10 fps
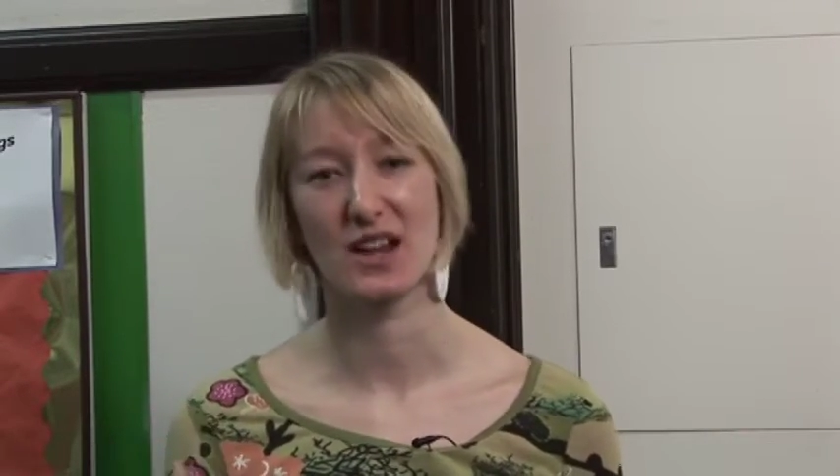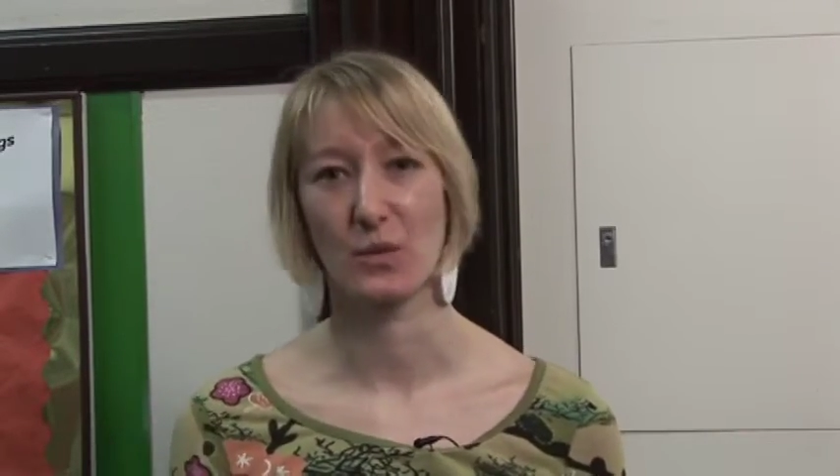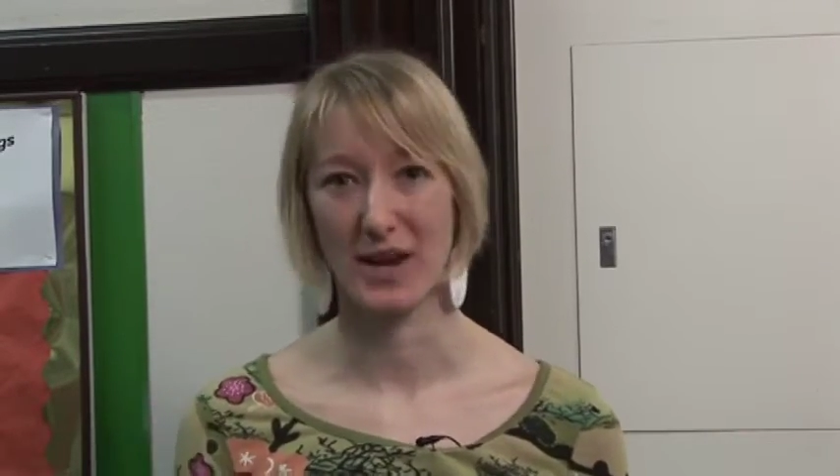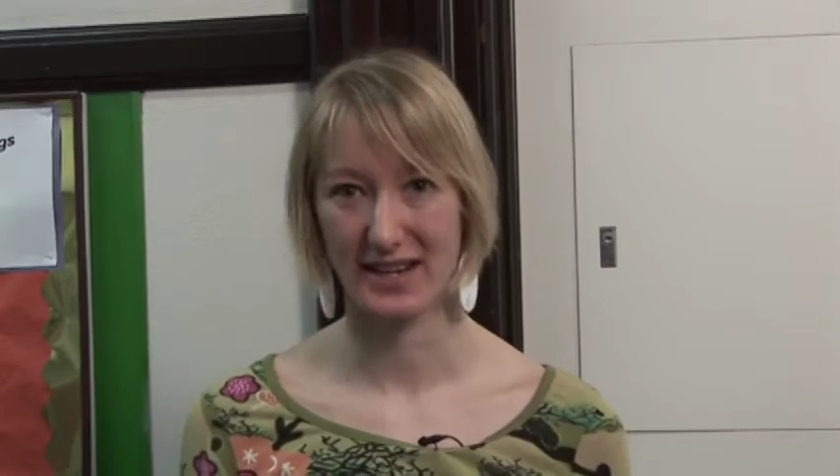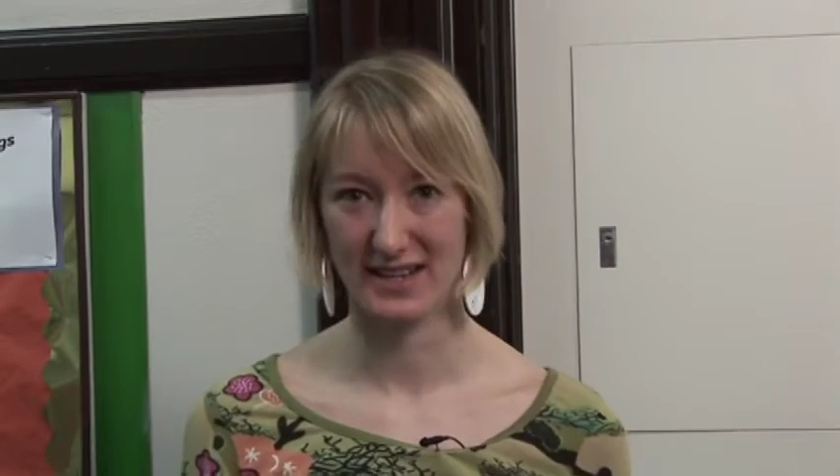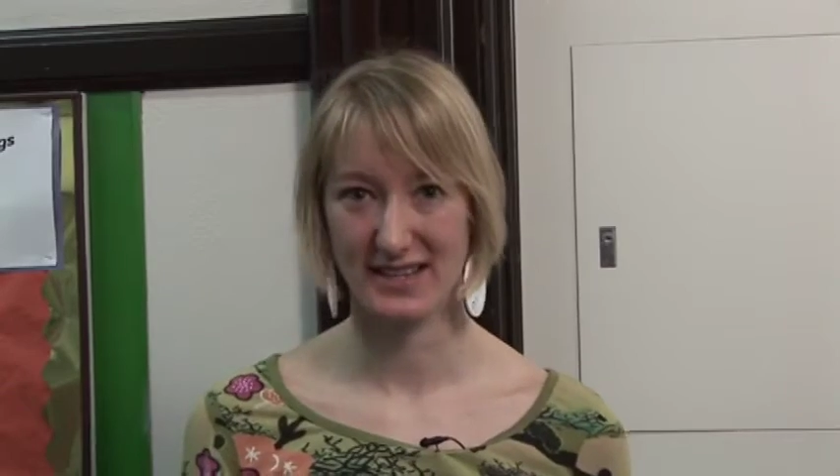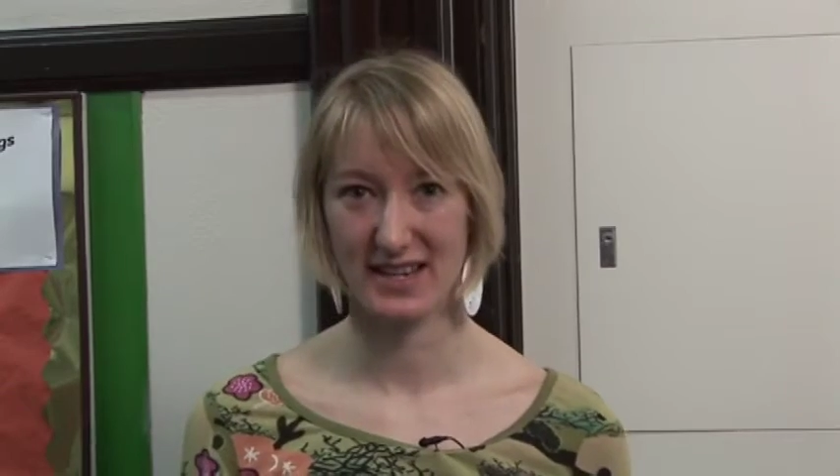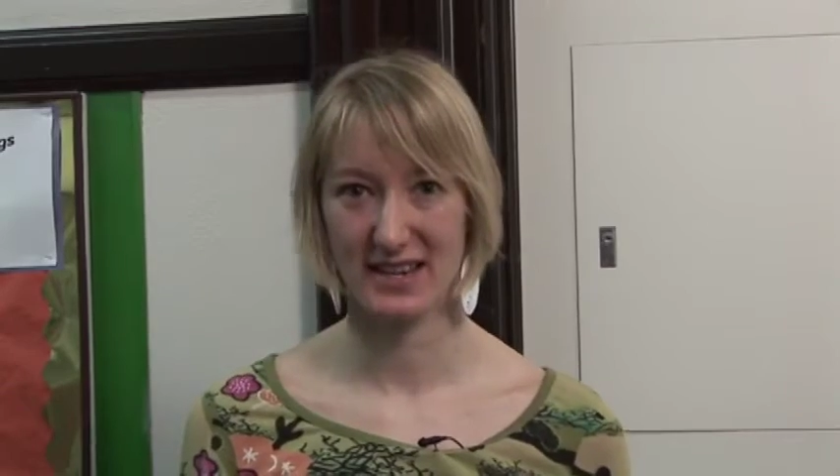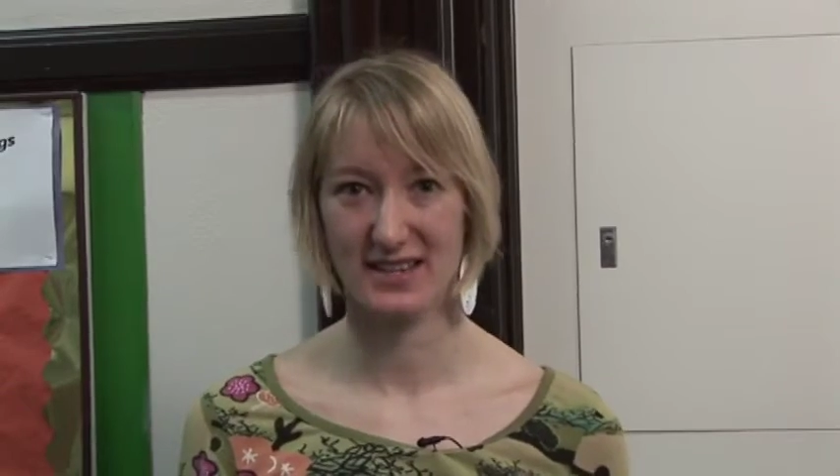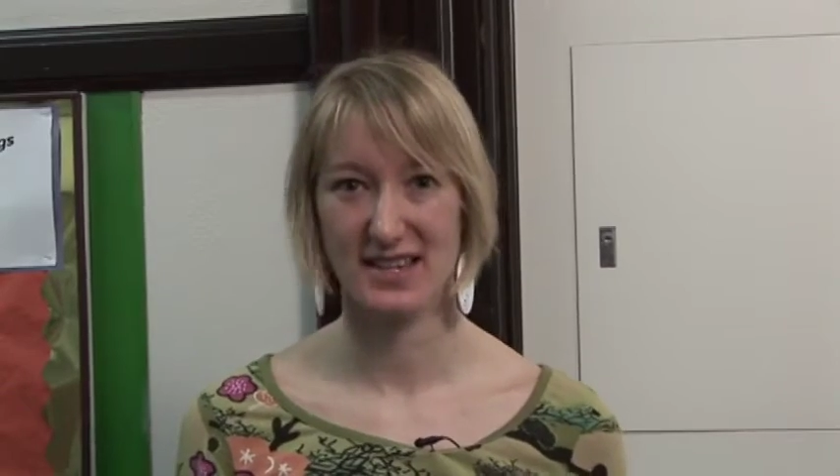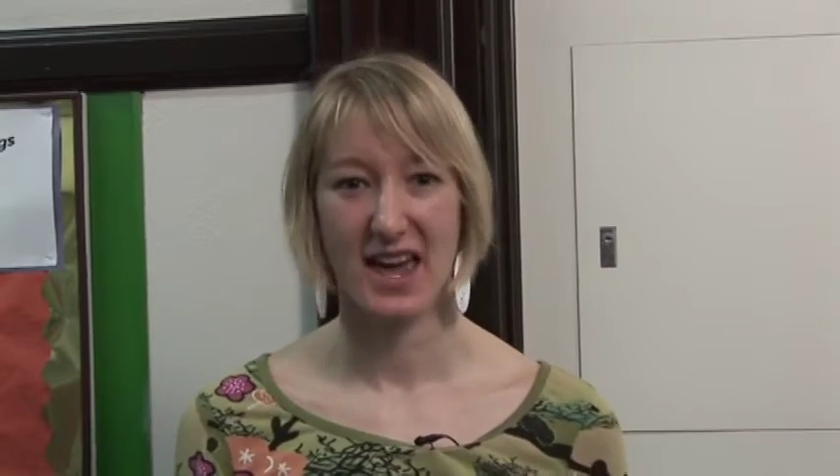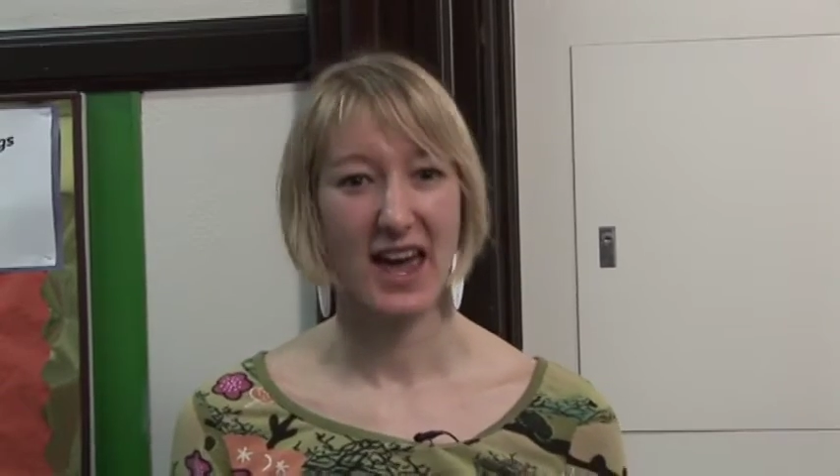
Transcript: and weaknesses,